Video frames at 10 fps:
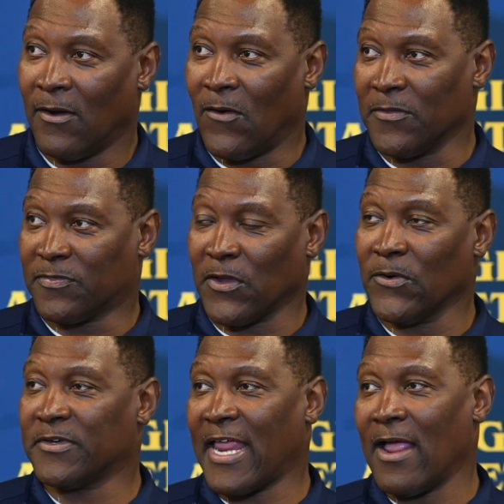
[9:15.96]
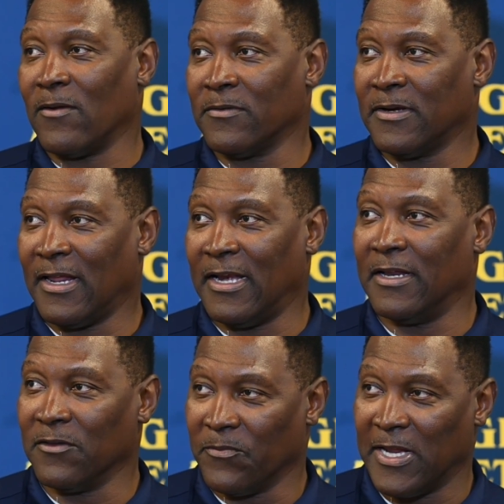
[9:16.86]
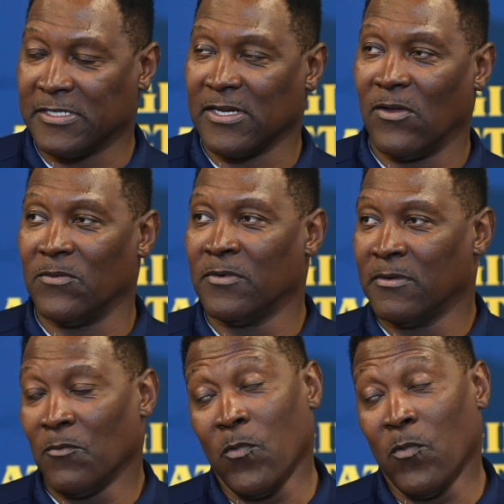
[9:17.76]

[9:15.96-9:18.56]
on third down and in the red zone,